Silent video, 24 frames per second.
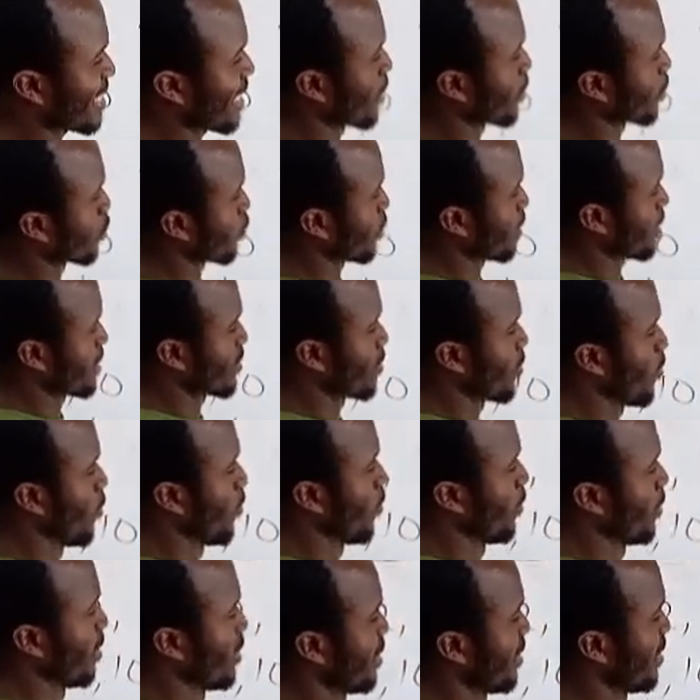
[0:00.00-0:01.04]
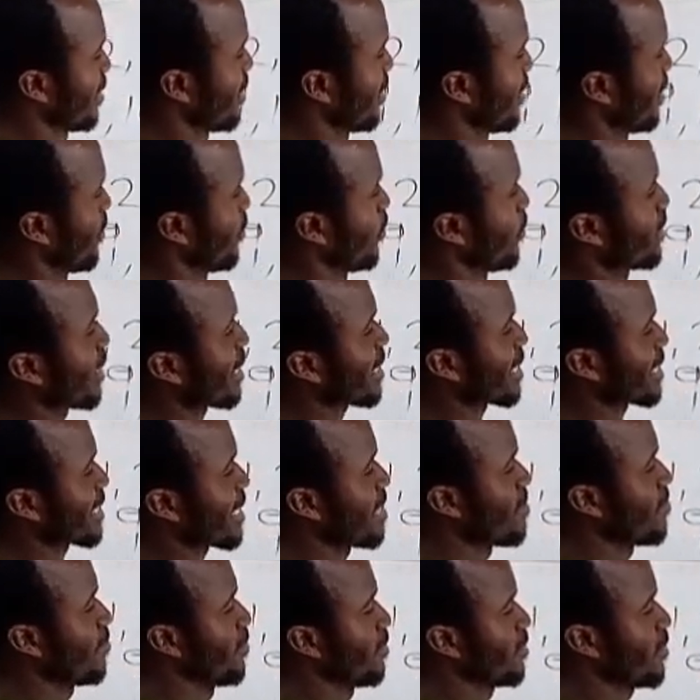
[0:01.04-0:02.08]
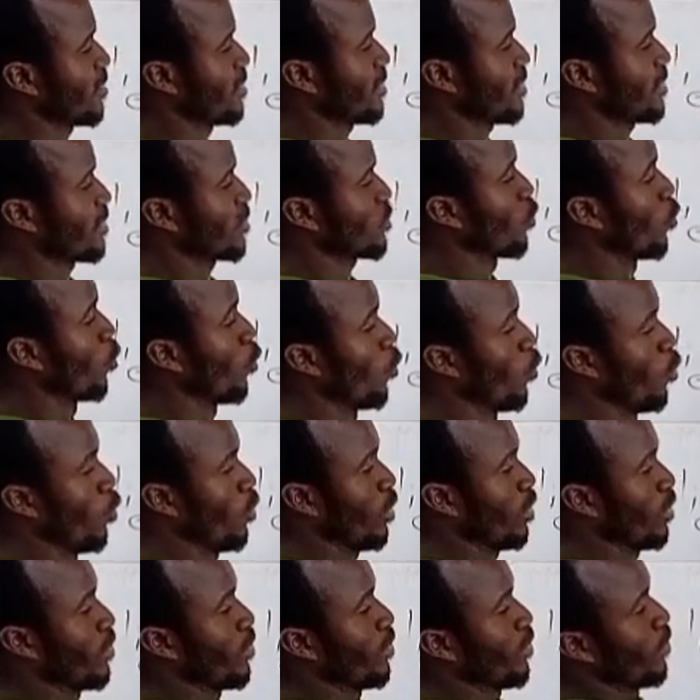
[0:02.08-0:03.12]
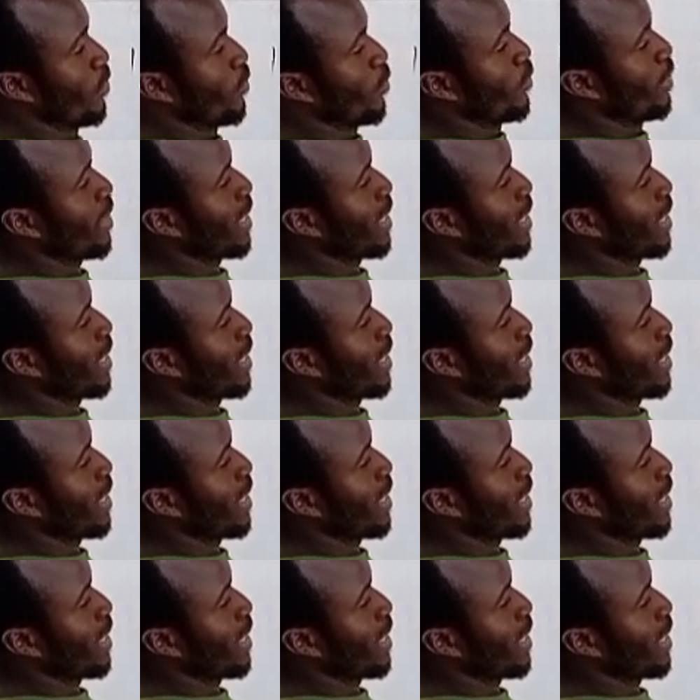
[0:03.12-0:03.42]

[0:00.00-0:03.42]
0 to it. So you take the same 2, we